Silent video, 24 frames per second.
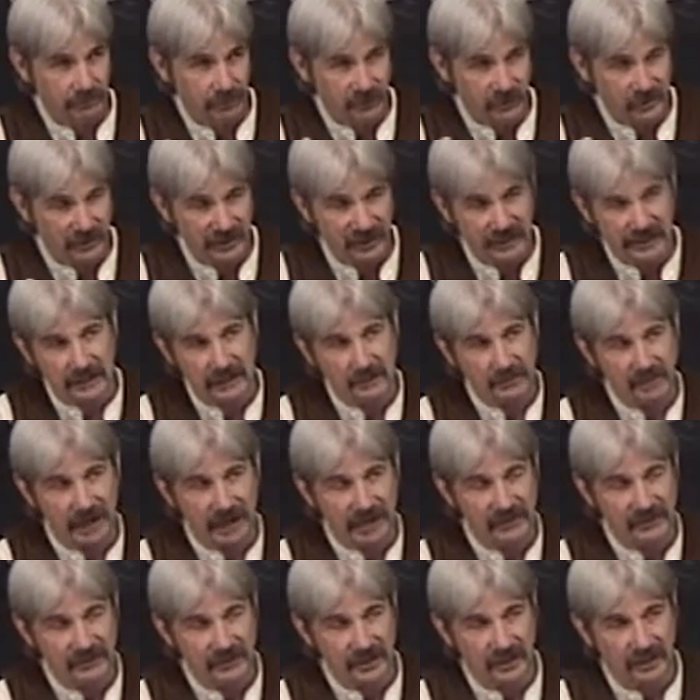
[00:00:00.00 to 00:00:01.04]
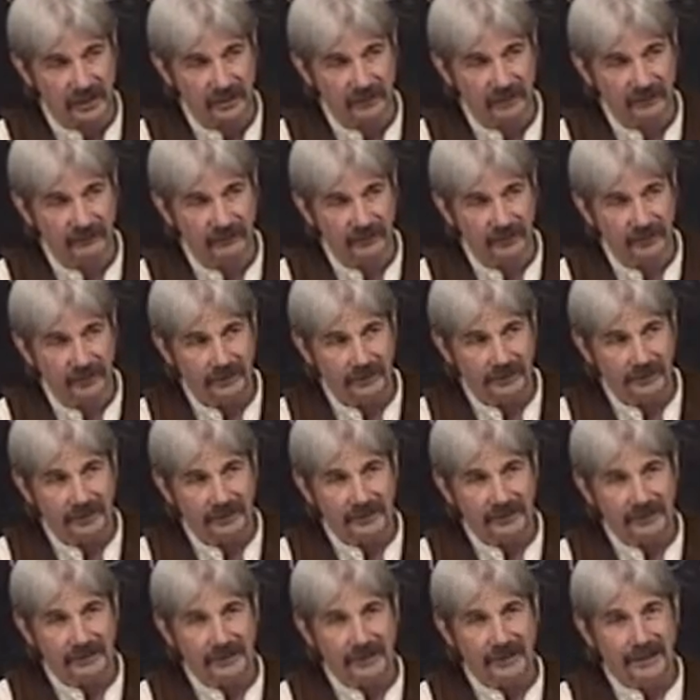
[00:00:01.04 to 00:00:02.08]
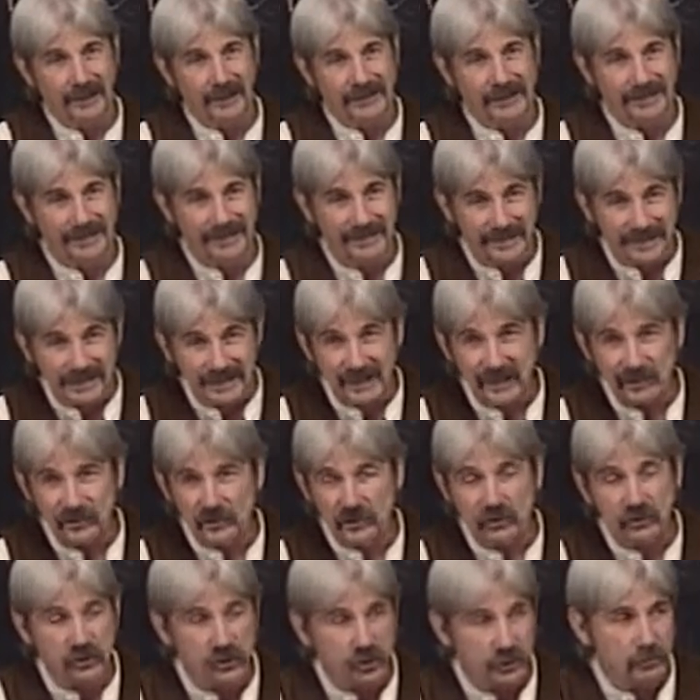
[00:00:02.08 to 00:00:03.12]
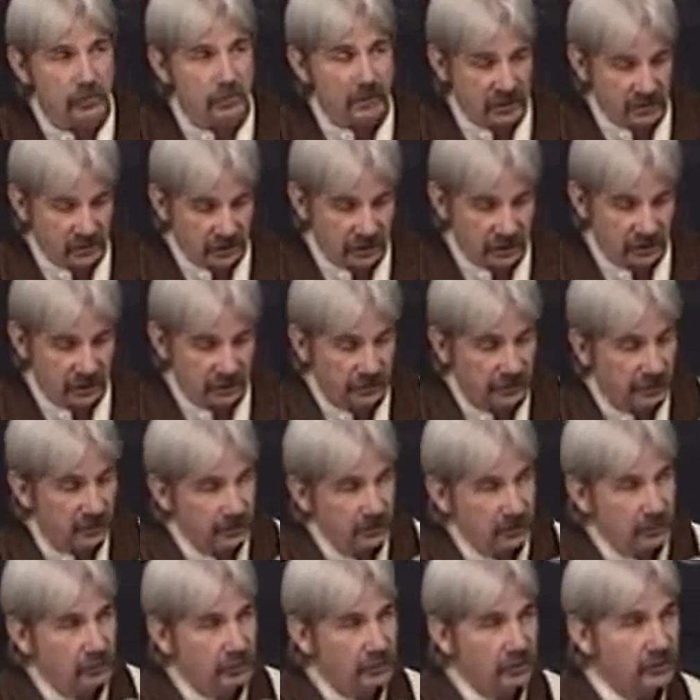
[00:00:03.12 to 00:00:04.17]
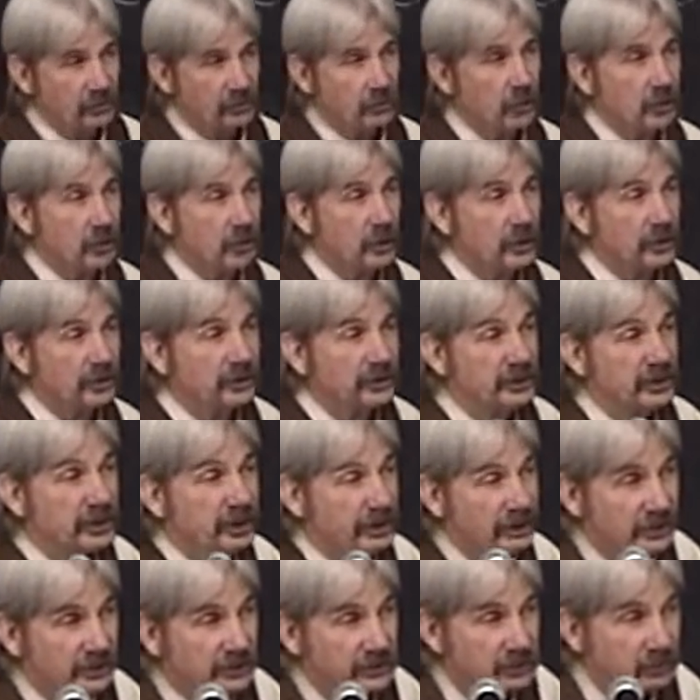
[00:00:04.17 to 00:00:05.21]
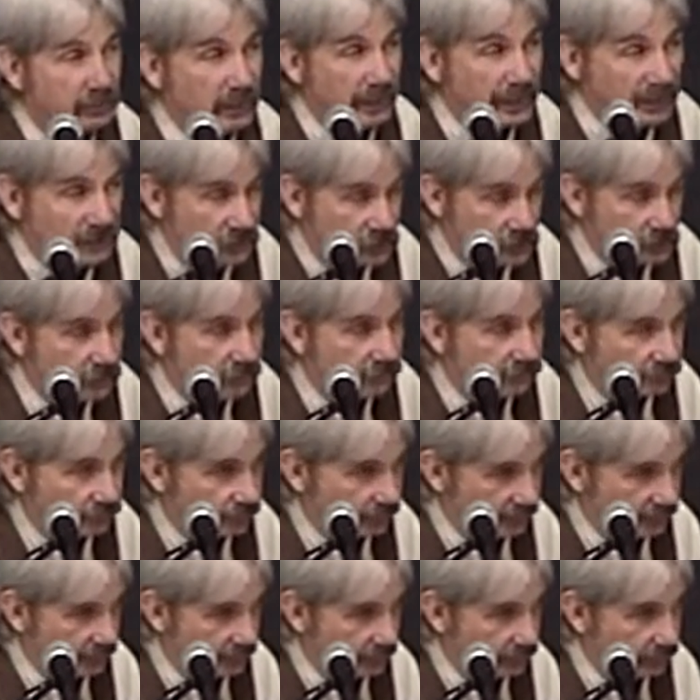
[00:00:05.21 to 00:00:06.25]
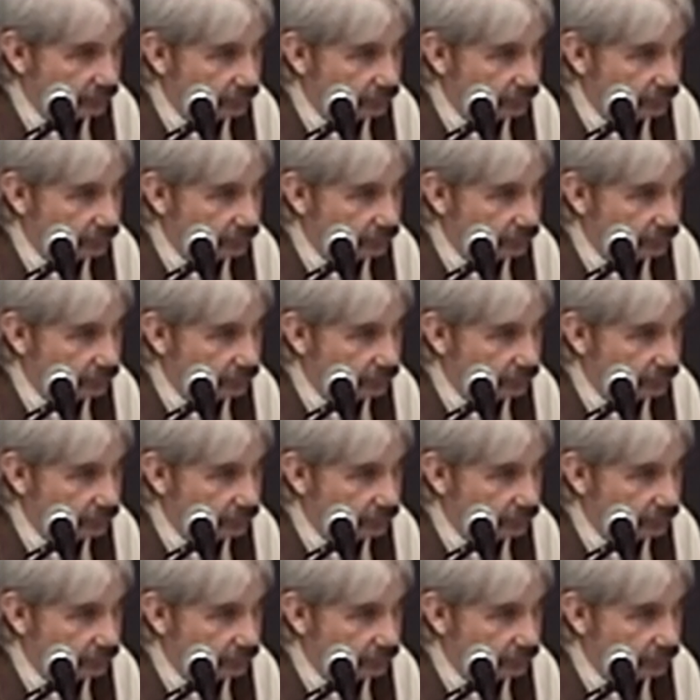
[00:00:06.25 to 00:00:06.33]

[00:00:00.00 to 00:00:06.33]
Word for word: presenting myself, this you must continue in the Word until it's made you free.